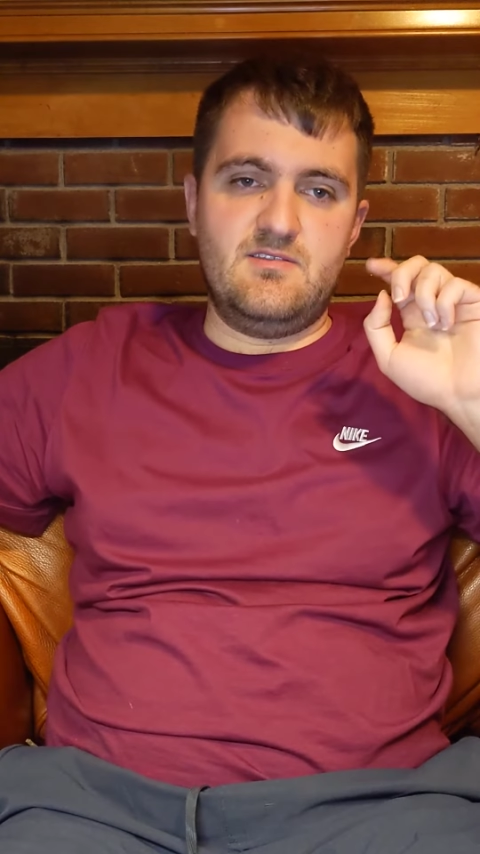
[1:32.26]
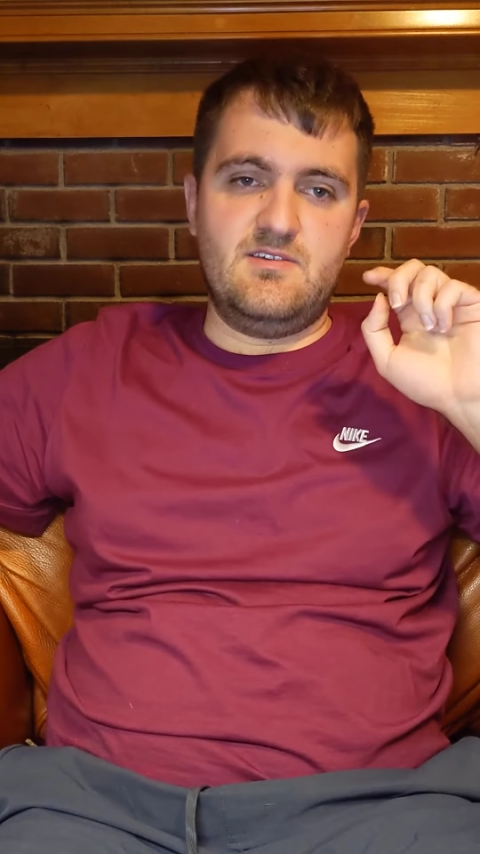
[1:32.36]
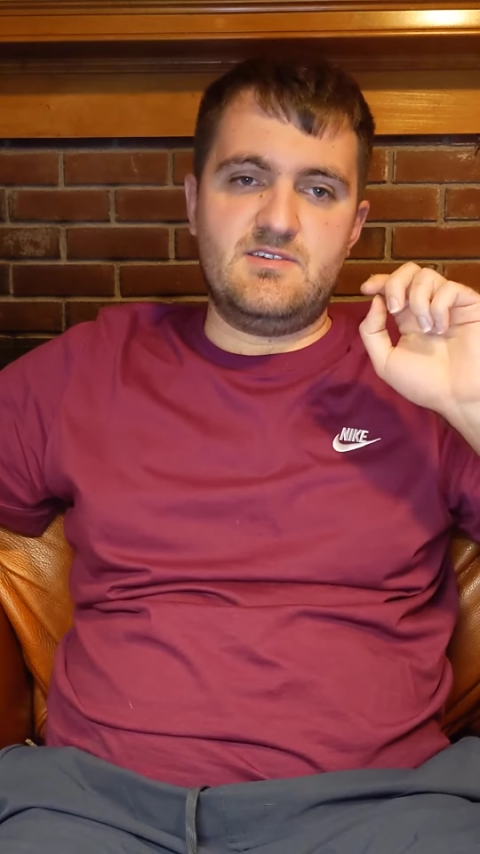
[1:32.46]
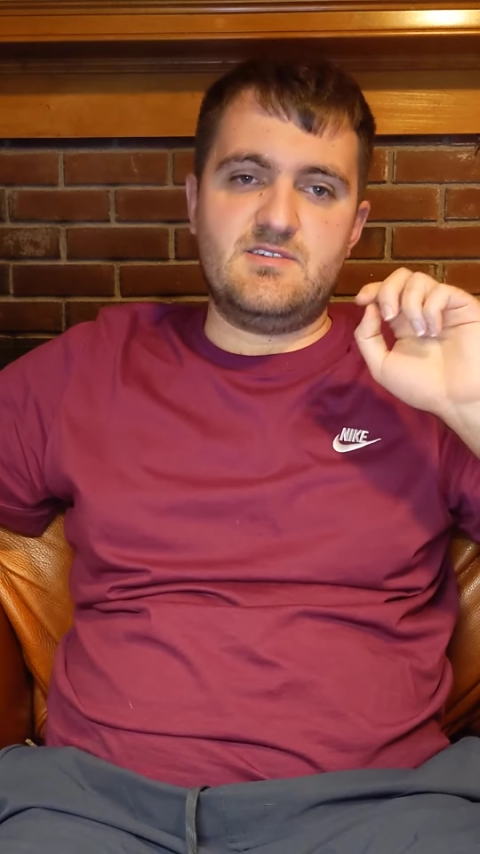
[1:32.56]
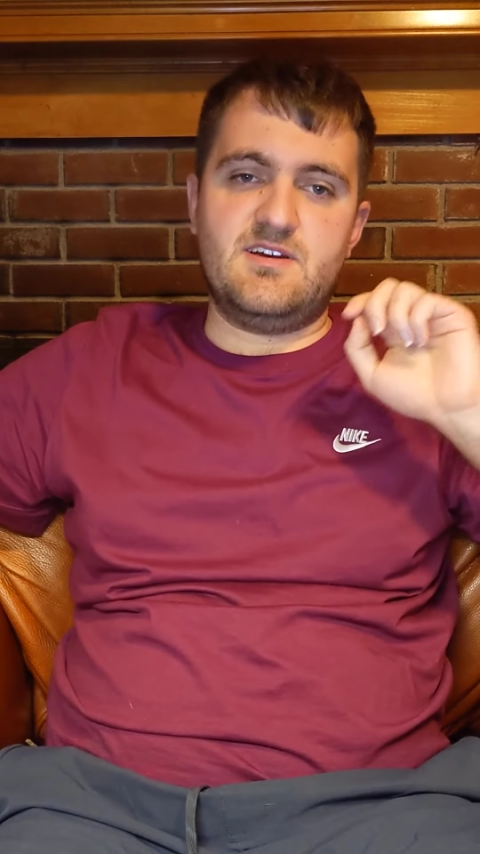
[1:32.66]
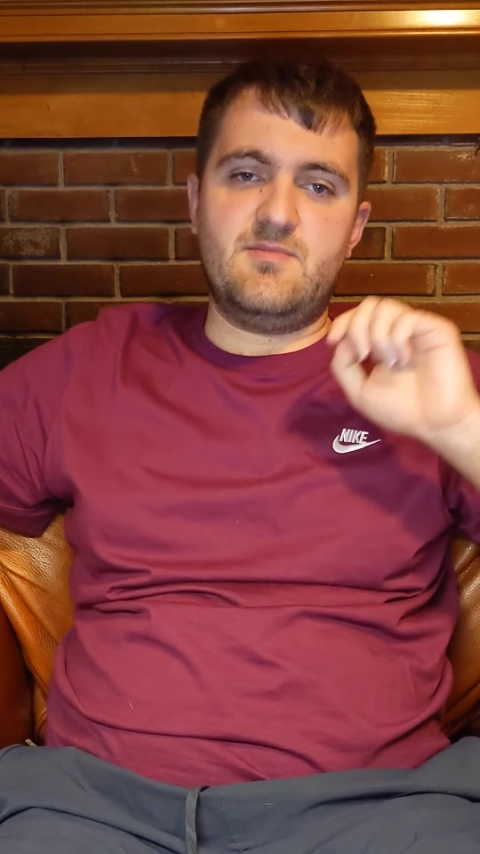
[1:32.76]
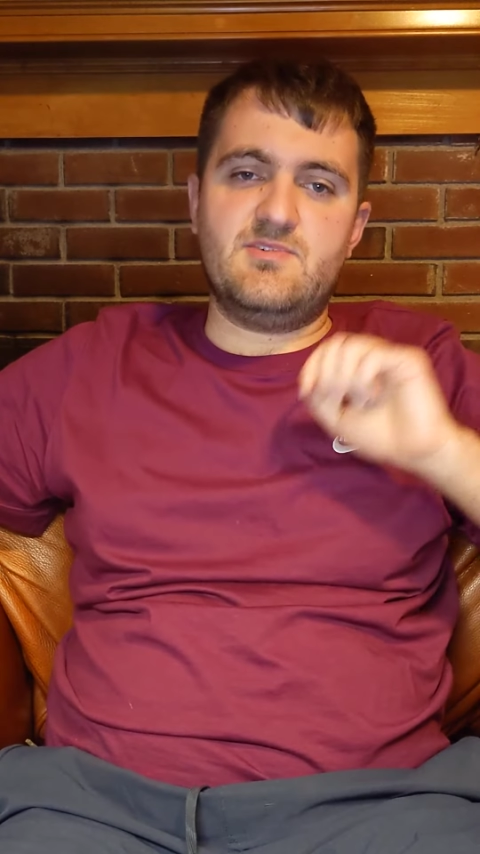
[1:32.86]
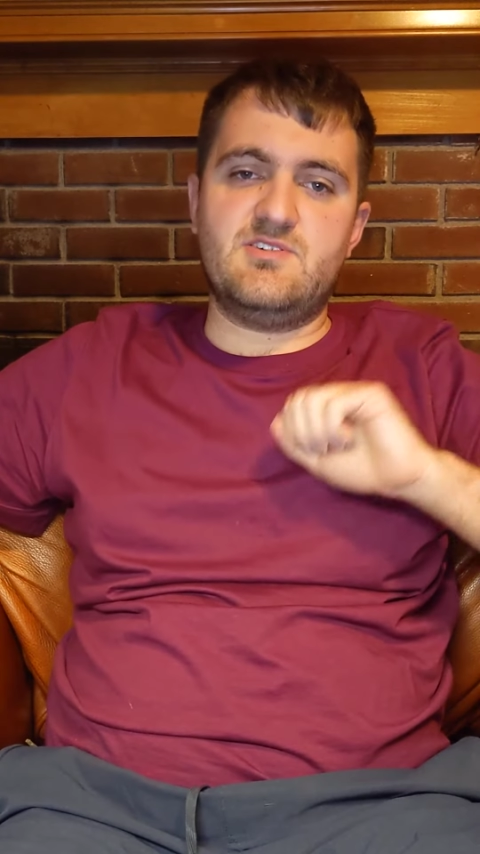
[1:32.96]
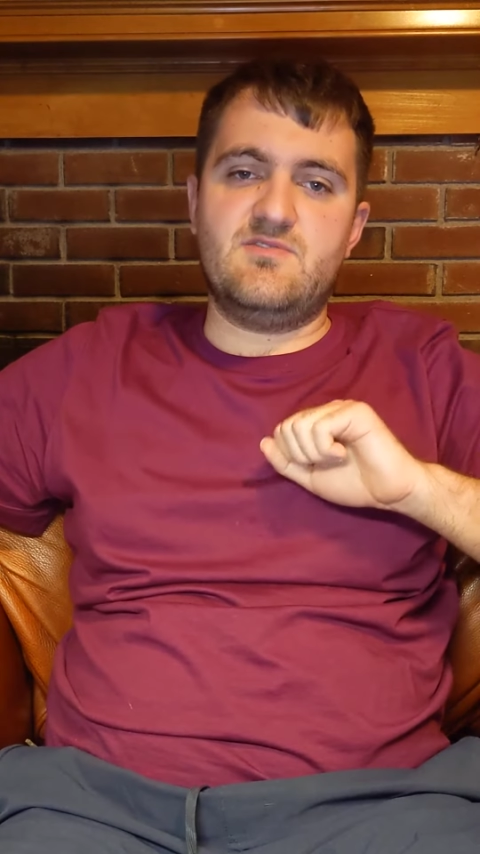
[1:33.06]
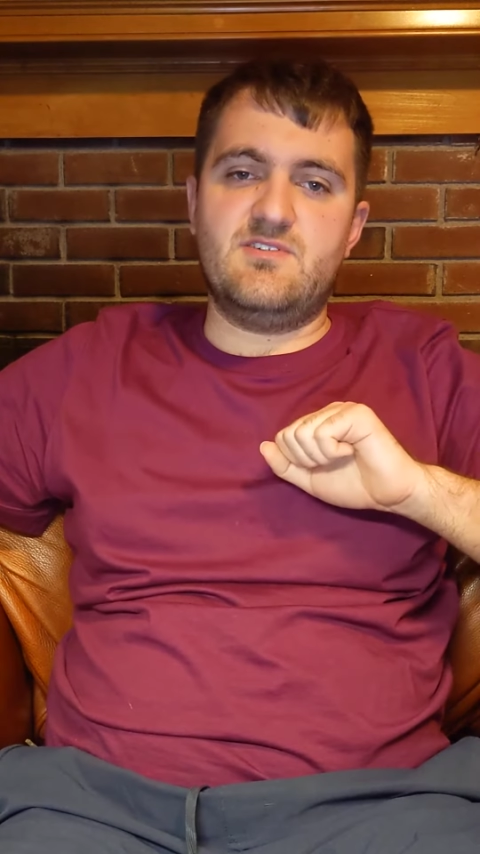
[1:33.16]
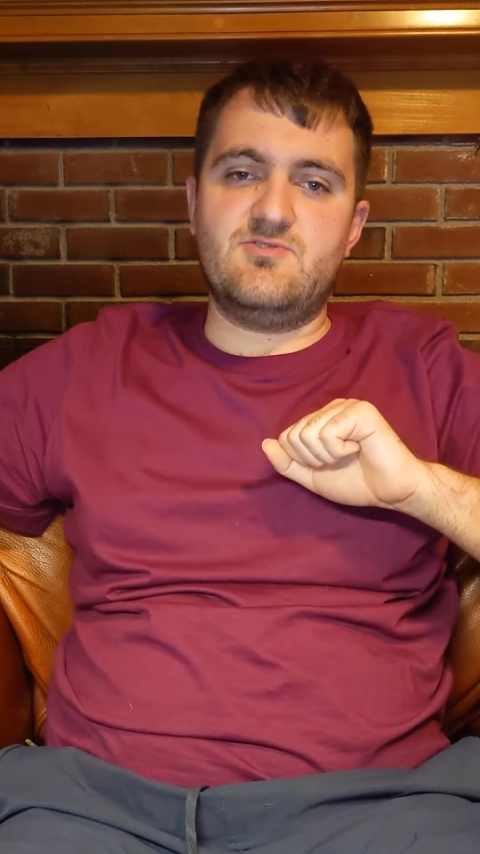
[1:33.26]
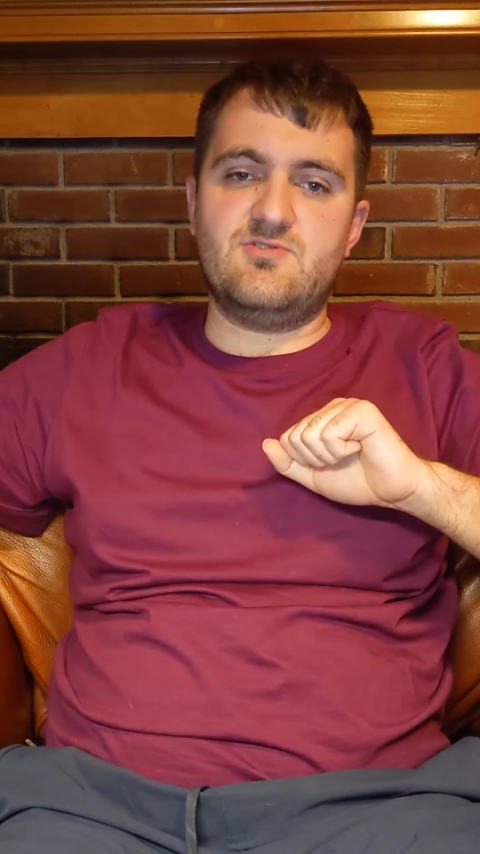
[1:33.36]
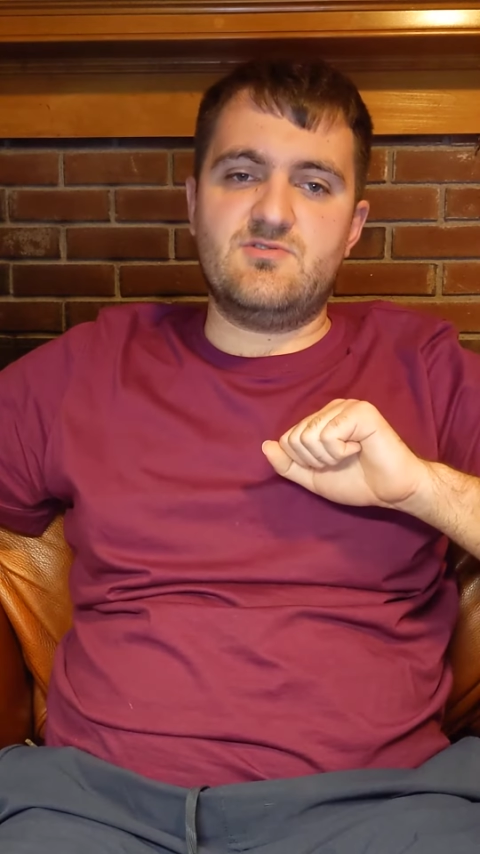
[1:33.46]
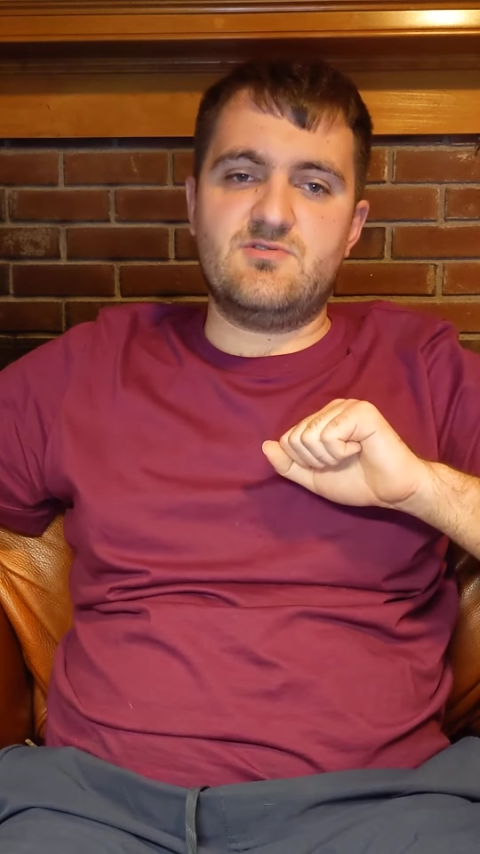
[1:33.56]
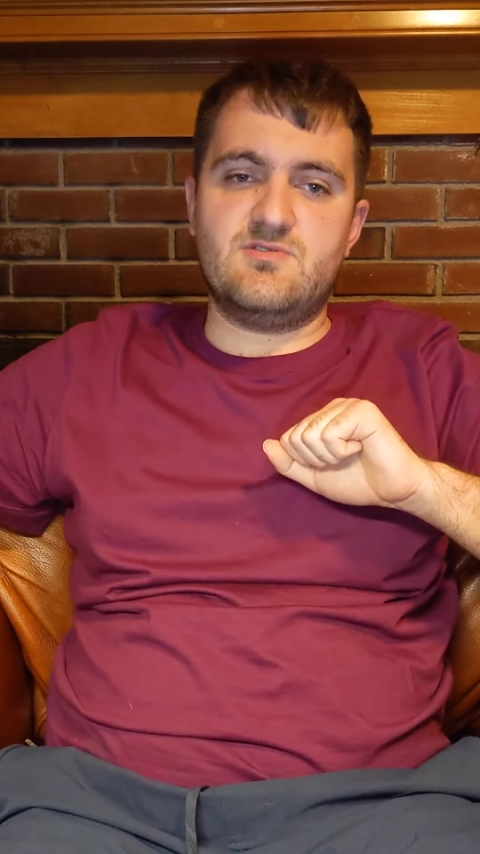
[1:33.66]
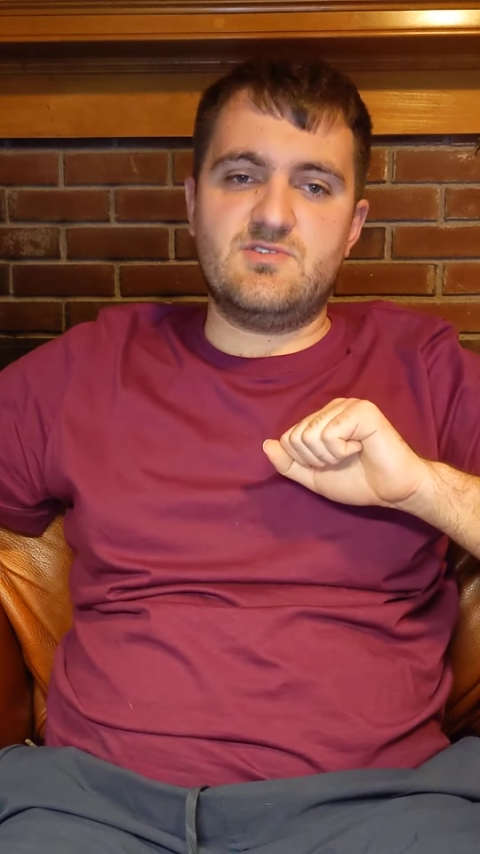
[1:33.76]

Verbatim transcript: This timeless adventure,